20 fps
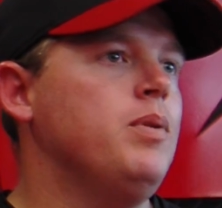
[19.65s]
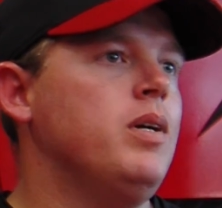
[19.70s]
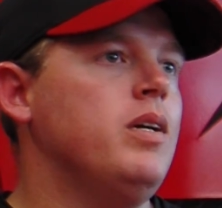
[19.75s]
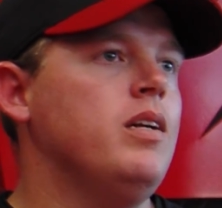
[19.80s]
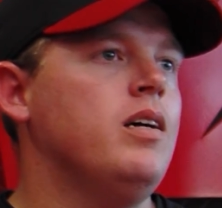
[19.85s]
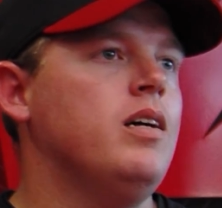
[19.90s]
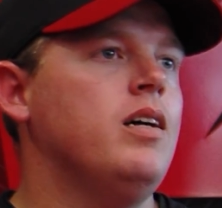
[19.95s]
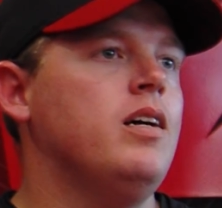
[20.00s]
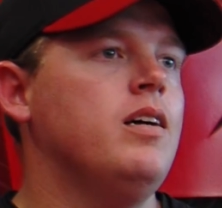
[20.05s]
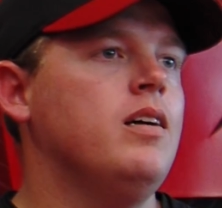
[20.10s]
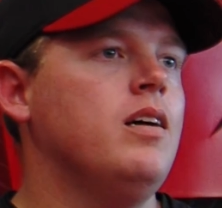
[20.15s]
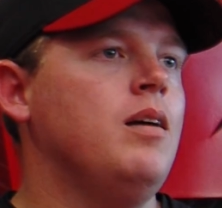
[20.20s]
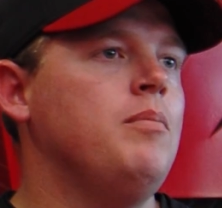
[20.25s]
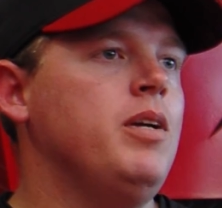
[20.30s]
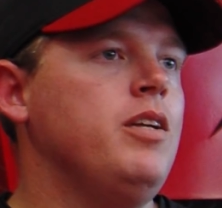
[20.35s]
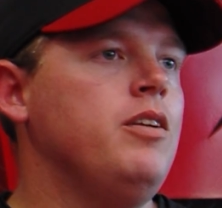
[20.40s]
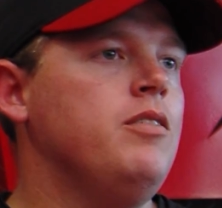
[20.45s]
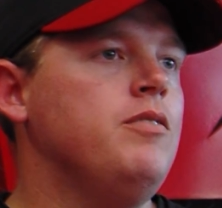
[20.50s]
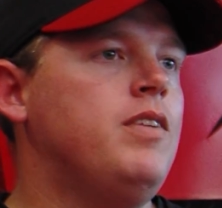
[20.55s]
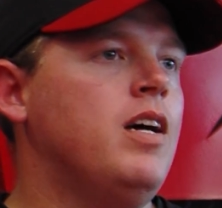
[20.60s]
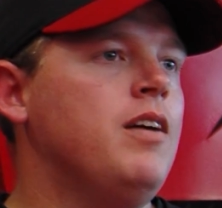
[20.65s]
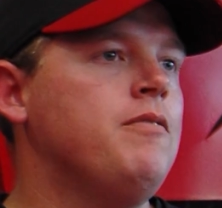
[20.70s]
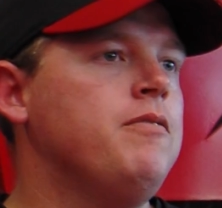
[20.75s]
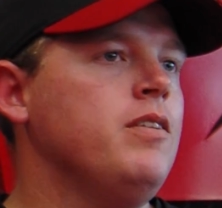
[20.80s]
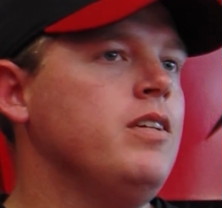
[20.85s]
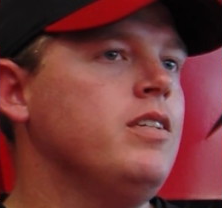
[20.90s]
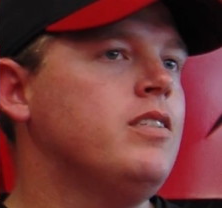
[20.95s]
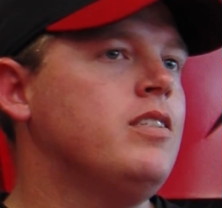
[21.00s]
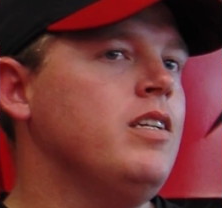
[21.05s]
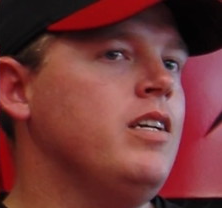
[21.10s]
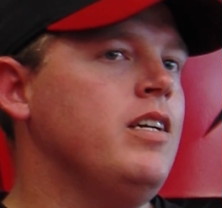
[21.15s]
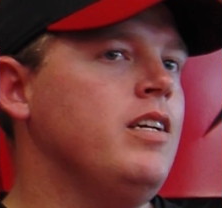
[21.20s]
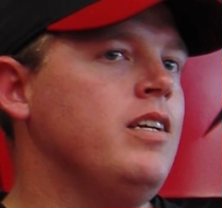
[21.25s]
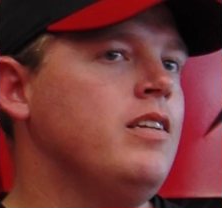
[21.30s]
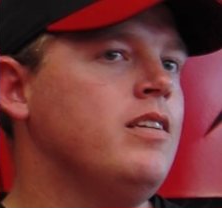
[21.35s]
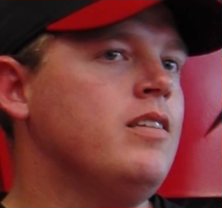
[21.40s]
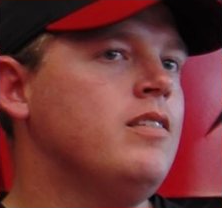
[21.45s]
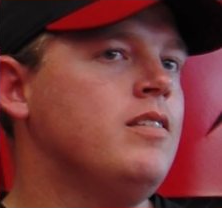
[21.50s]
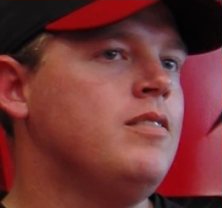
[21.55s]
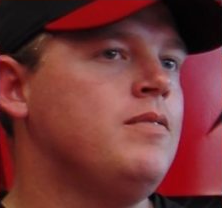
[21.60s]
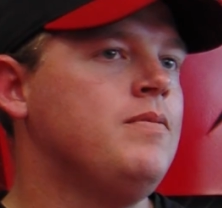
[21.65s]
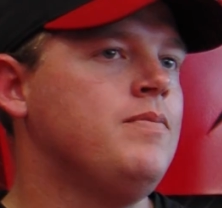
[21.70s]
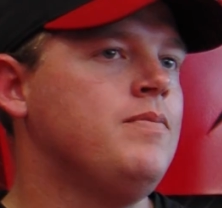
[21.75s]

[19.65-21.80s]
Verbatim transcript: But, uh, I mean, you've definitely seen,